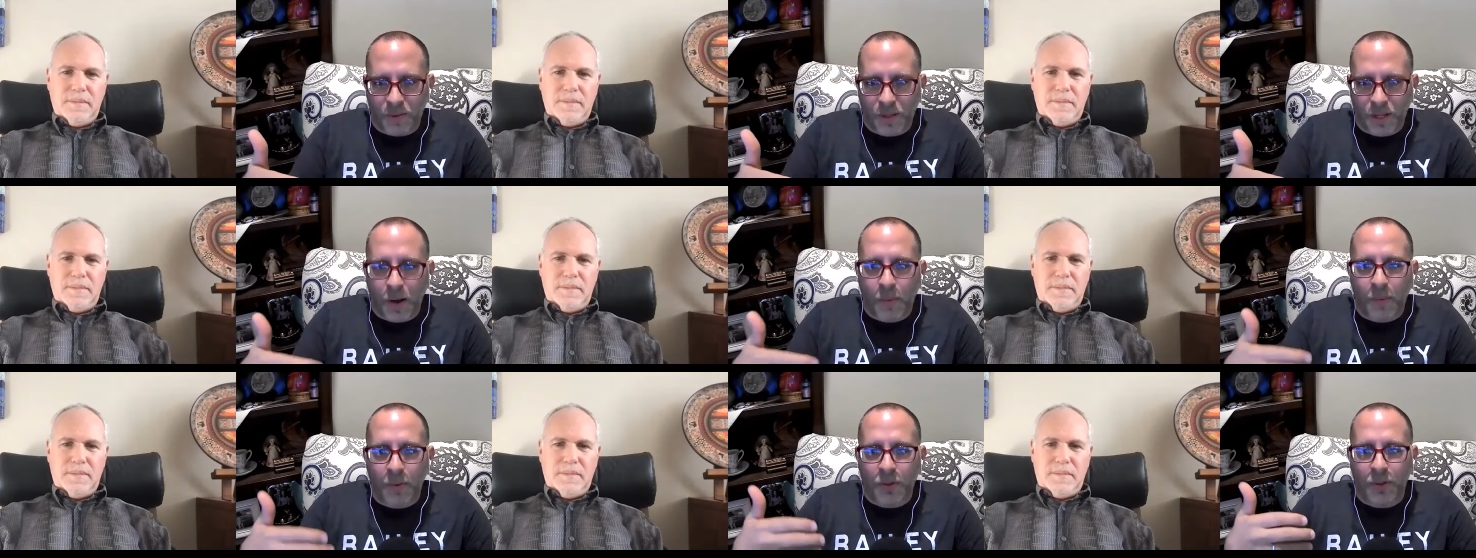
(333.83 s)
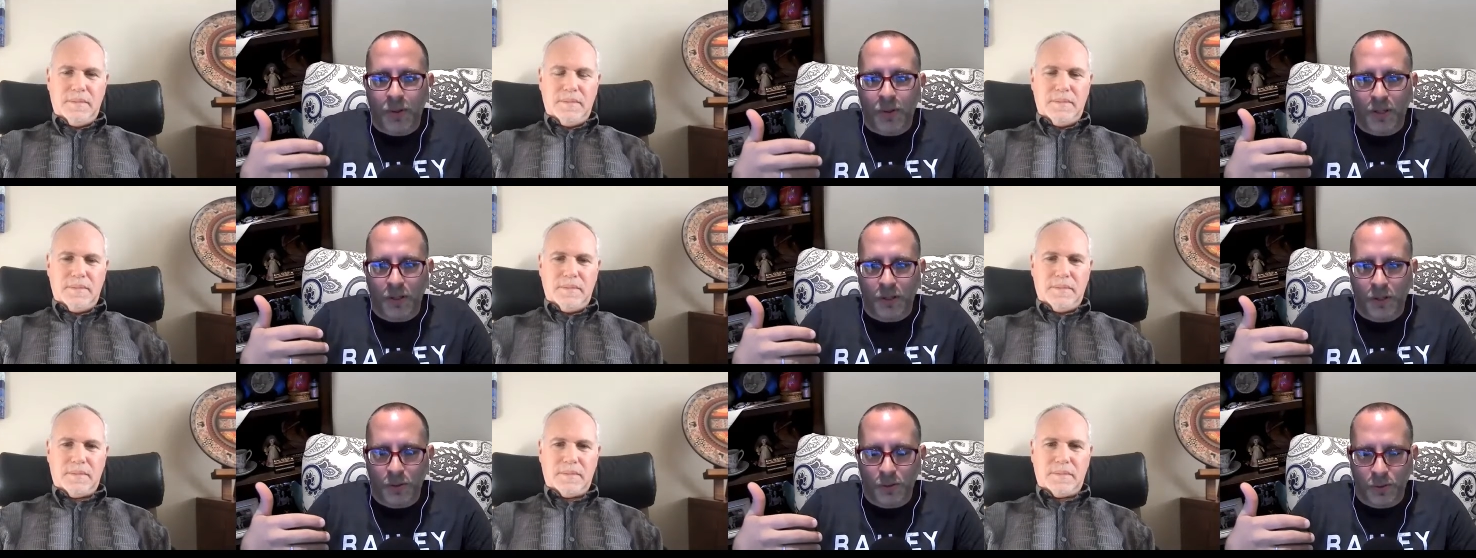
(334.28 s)
Speaker 1: the
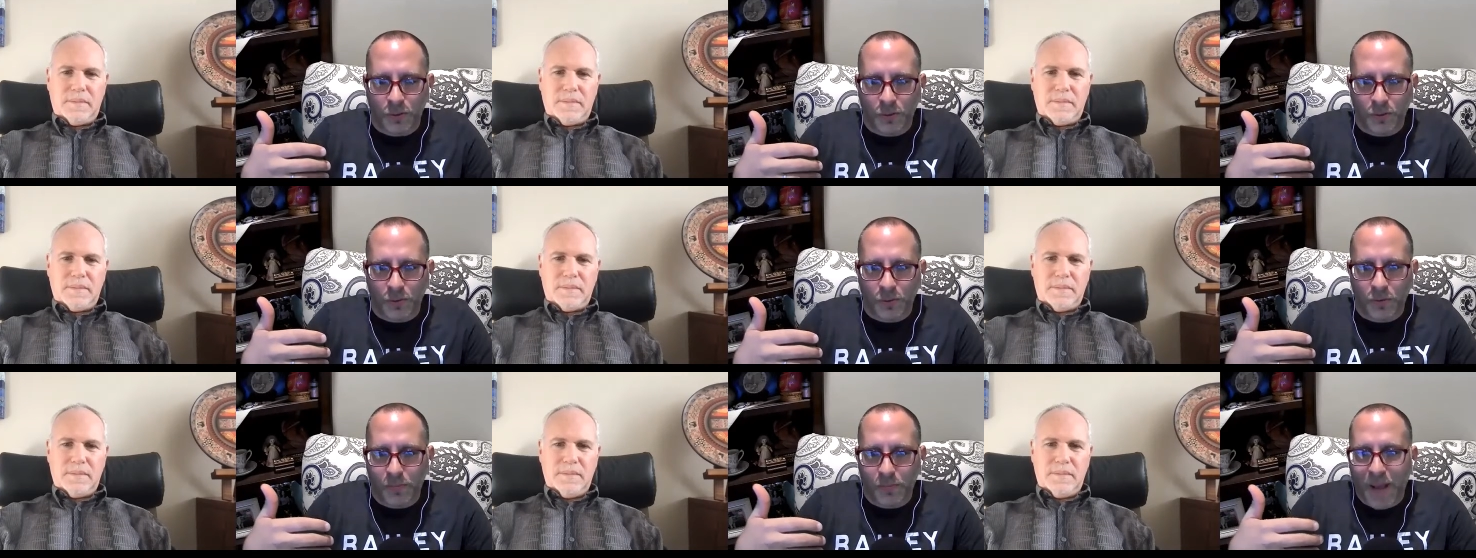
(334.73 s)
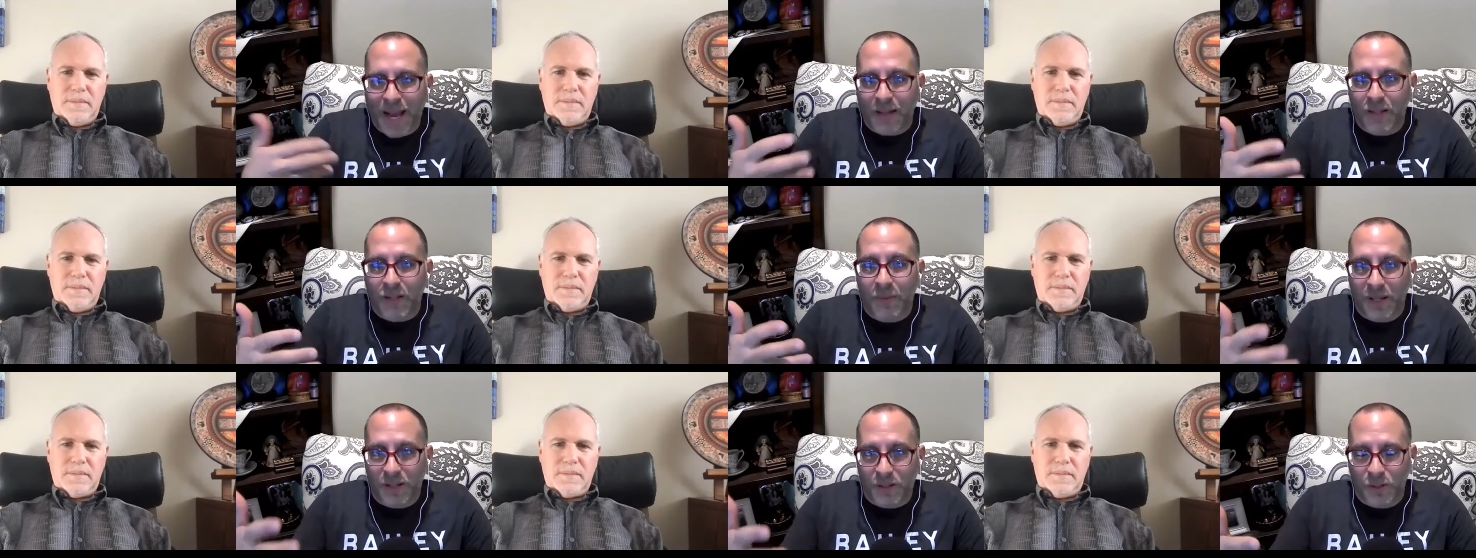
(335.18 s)
opportunity to
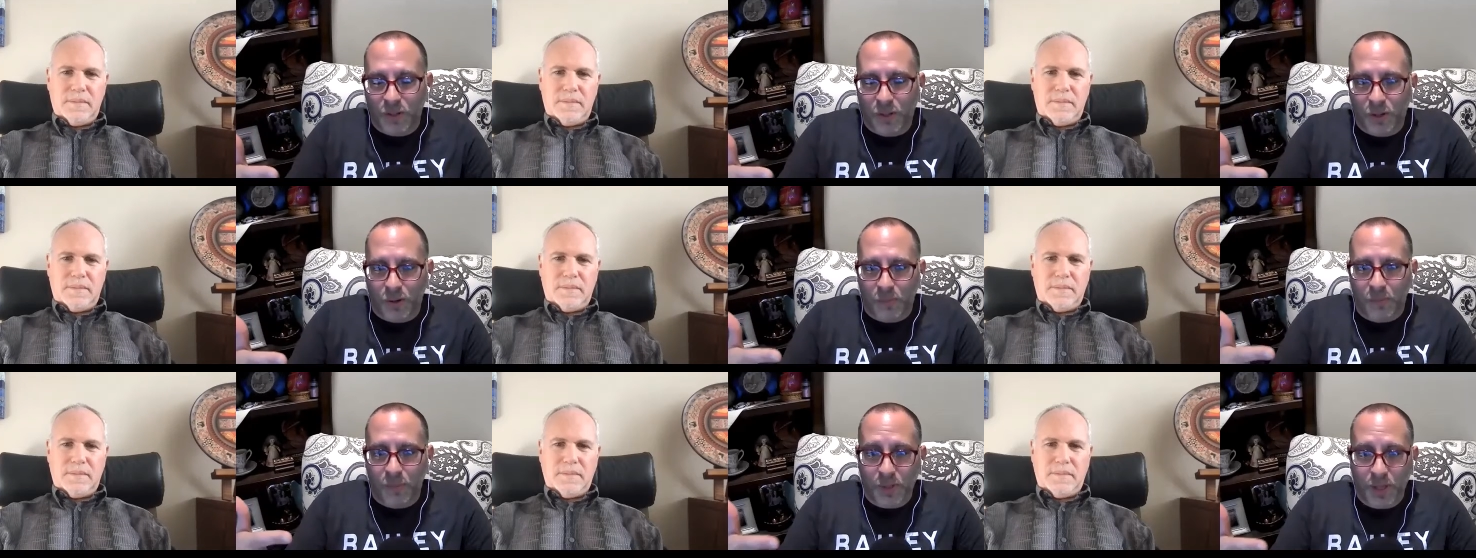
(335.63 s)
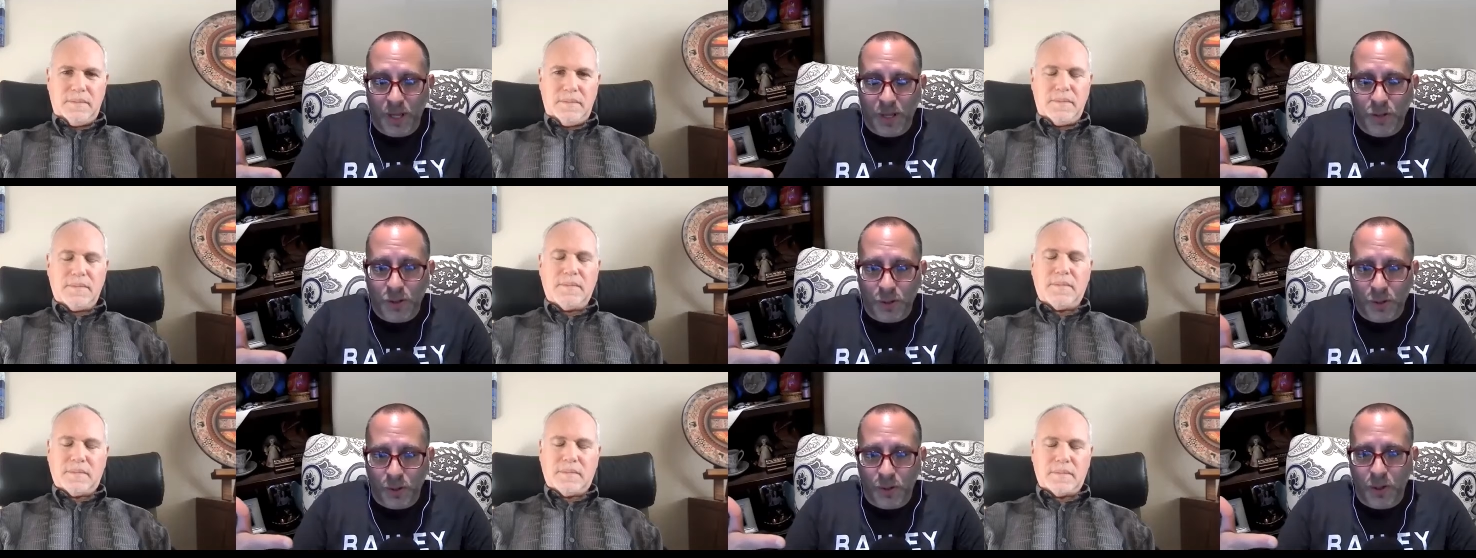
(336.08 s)
maximize their
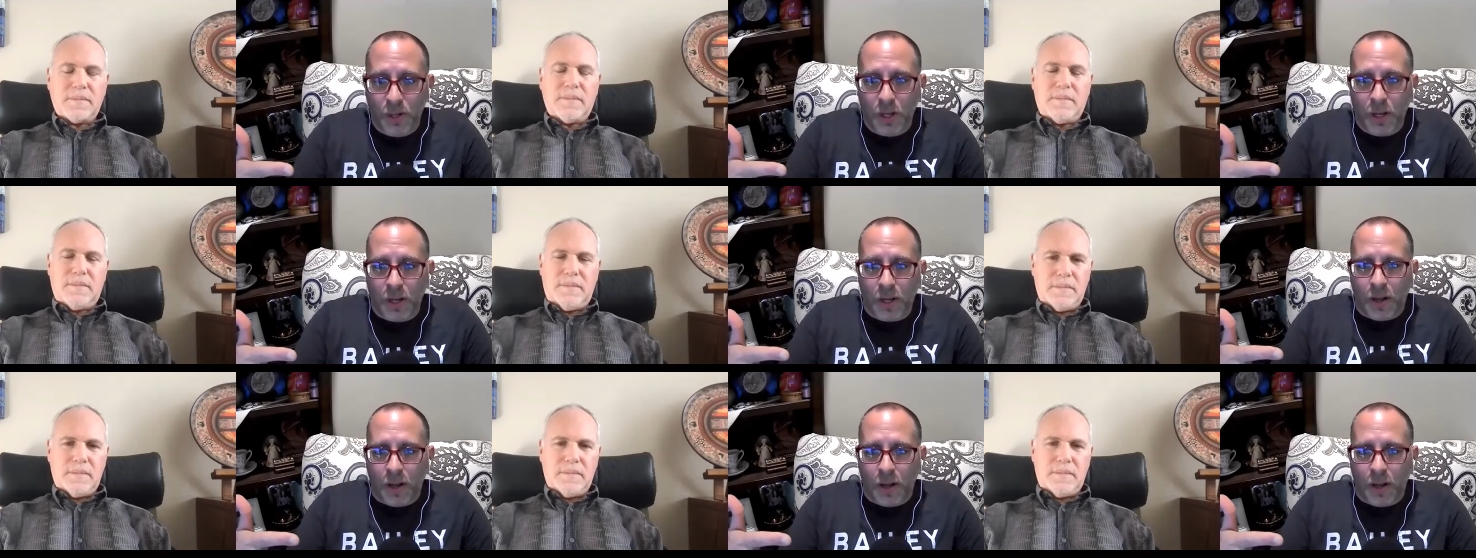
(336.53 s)
potential